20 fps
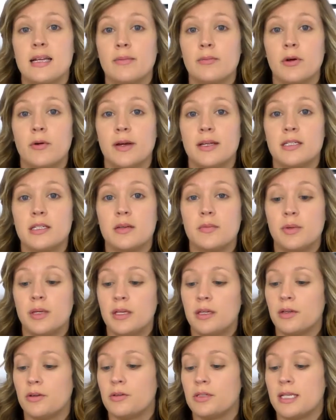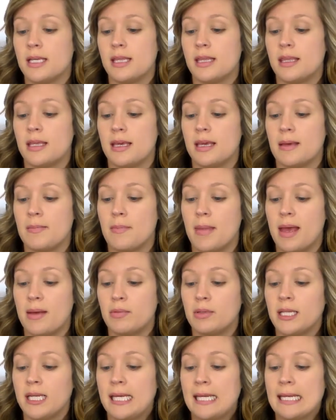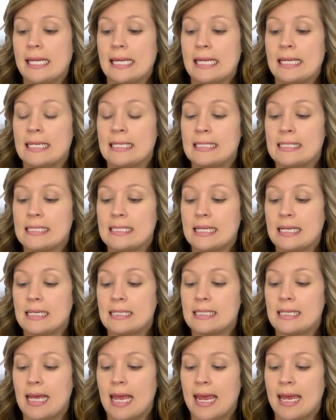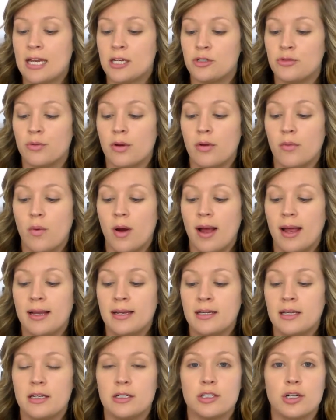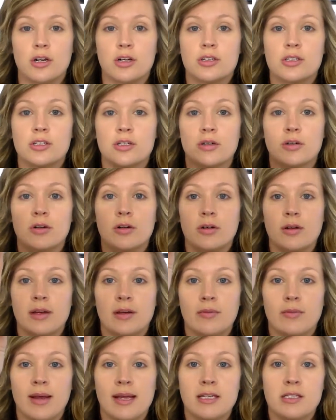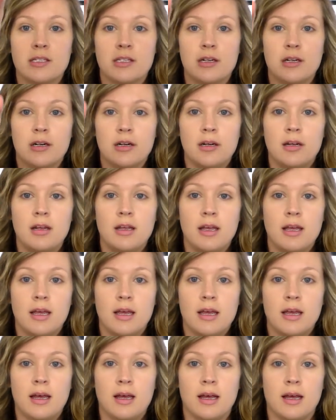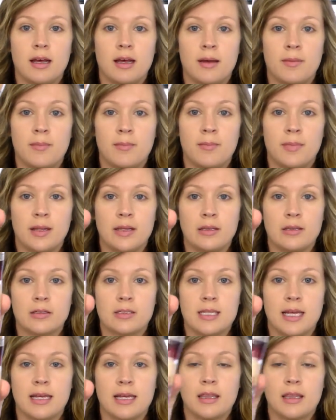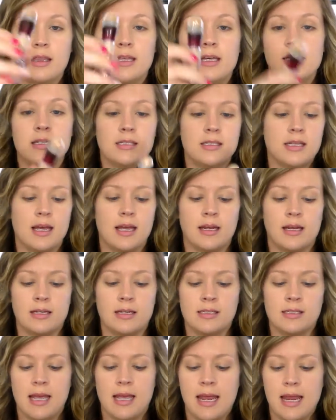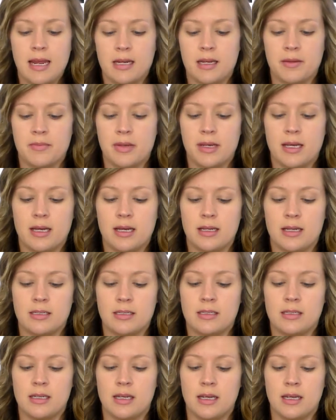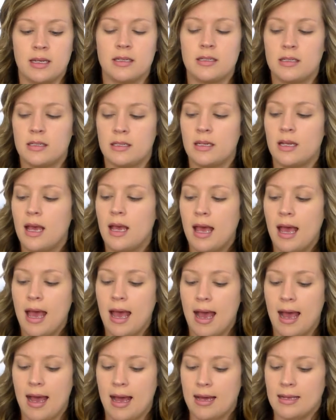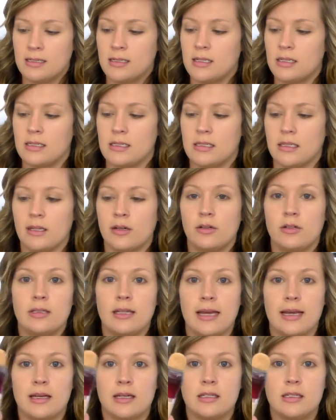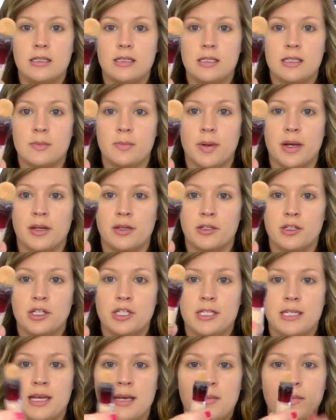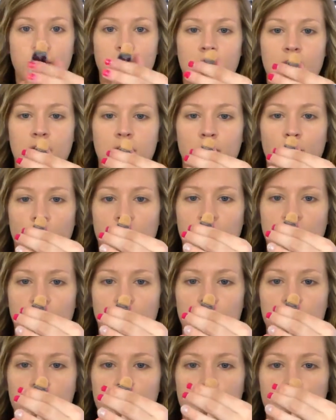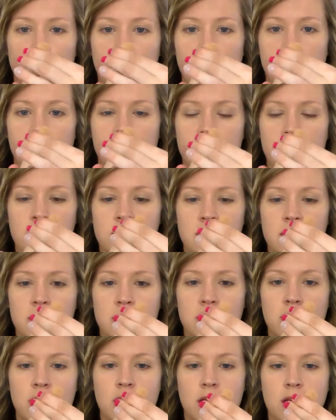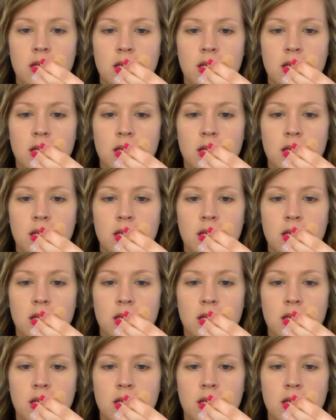I'm going to be using the Maybelline Instant Age Rewind Dark Circle Eraser. It looks like this, and it's handy because it has this little like sponge tip that when you twist,